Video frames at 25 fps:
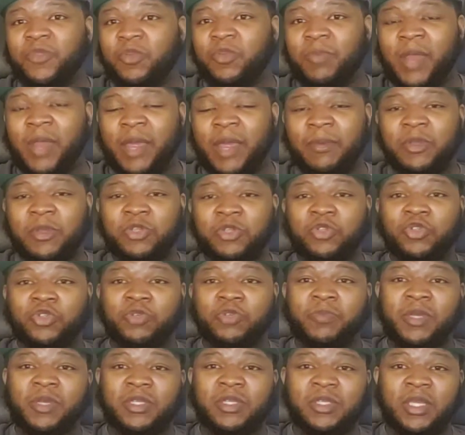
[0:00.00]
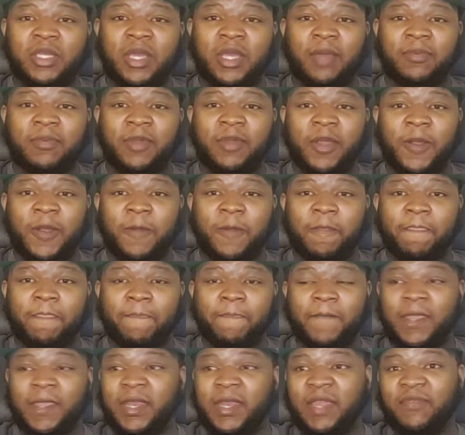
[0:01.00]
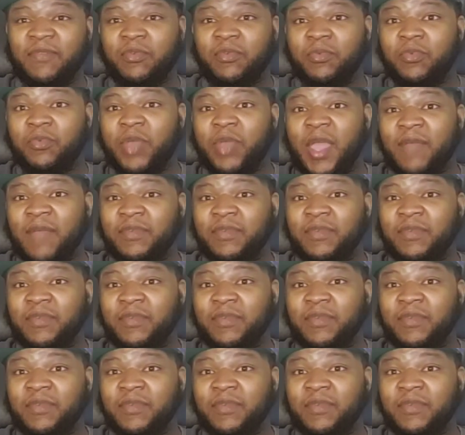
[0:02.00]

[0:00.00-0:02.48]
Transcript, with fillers: you'd be like Mitchell Trubisky up there. And even